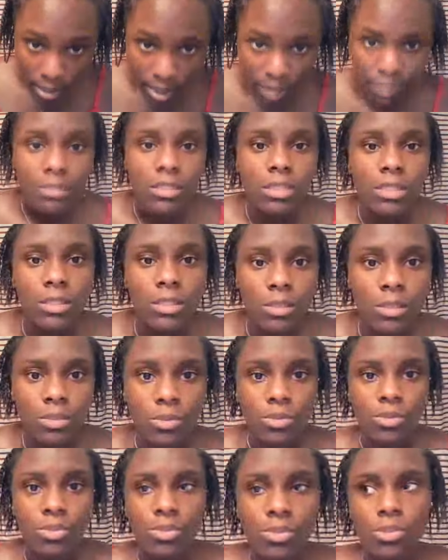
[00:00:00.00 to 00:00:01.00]
have to
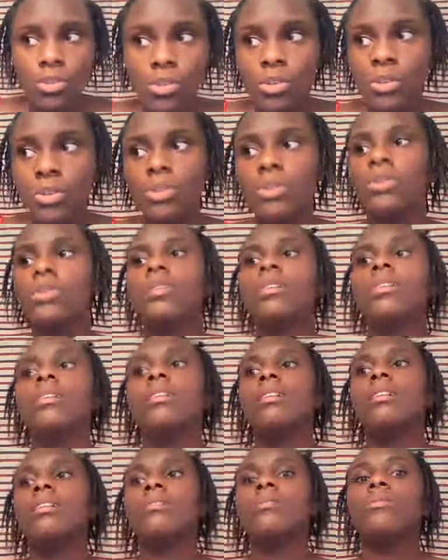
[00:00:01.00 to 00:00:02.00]
use
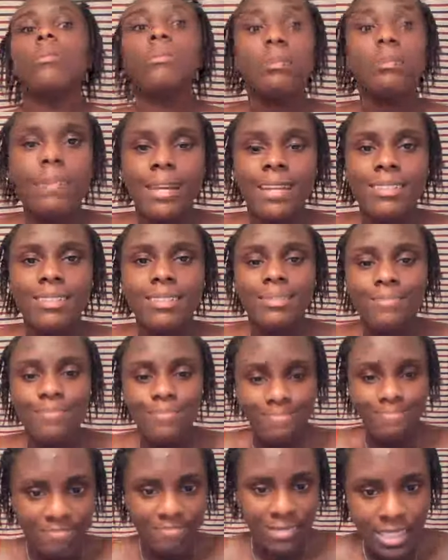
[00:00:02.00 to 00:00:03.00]
rubber band.
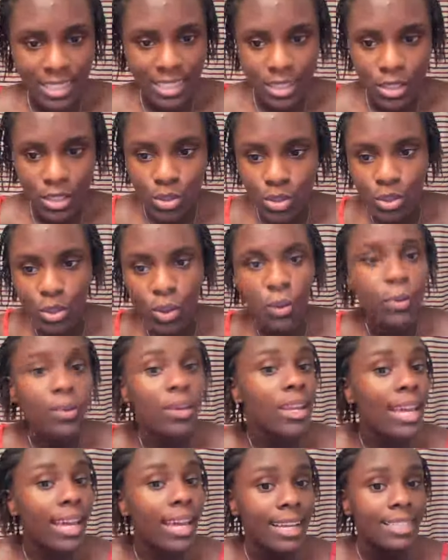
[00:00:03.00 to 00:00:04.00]
So
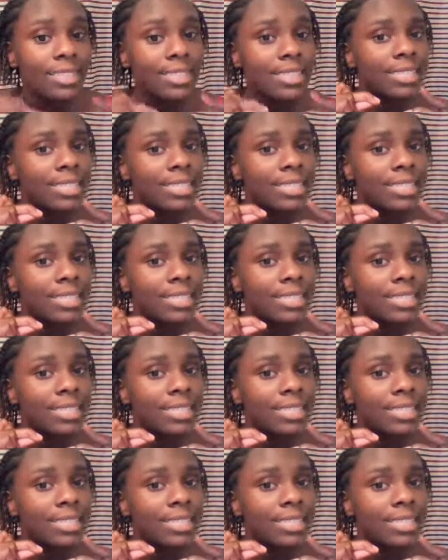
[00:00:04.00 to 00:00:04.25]
yes,